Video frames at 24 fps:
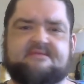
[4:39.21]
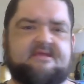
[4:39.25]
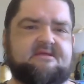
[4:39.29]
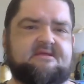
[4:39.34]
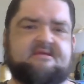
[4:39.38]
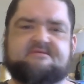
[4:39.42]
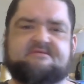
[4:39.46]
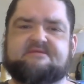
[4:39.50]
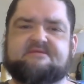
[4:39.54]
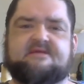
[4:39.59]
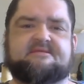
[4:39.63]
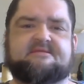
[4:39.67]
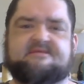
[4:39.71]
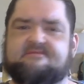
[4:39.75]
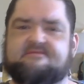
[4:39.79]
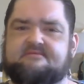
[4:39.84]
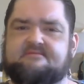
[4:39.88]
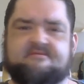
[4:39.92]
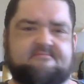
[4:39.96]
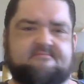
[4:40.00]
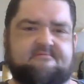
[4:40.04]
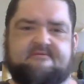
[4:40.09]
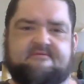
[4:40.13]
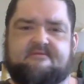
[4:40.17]
It
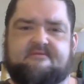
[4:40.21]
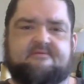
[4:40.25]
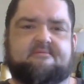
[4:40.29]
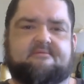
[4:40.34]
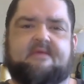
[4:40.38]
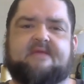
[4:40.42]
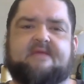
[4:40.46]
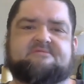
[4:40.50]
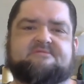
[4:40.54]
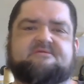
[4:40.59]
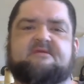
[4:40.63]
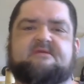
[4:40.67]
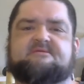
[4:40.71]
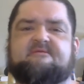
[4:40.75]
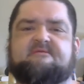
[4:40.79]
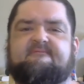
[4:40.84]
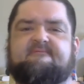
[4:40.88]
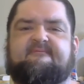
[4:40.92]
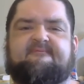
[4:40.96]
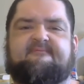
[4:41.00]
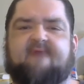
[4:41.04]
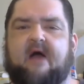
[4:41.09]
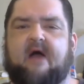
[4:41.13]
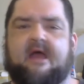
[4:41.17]
doesn't
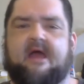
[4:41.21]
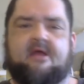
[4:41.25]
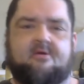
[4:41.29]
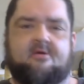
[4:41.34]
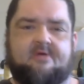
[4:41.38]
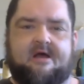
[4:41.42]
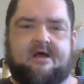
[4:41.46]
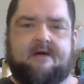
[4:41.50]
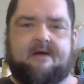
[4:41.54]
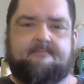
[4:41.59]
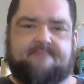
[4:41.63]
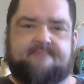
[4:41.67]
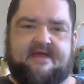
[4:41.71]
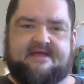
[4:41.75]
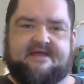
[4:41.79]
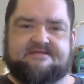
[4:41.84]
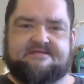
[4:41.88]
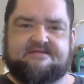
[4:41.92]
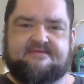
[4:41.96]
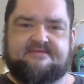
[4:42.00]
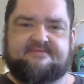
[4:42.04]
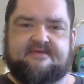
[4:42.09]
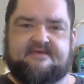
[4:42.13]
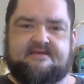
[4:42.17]
fire up
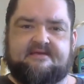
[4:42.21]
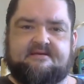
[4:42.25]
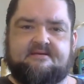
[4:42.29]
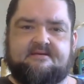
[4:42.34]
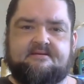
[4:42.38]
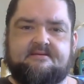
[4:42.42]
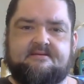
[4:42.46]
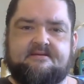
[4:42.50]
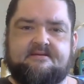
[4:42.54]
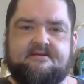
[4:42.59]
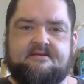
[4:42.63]
anything.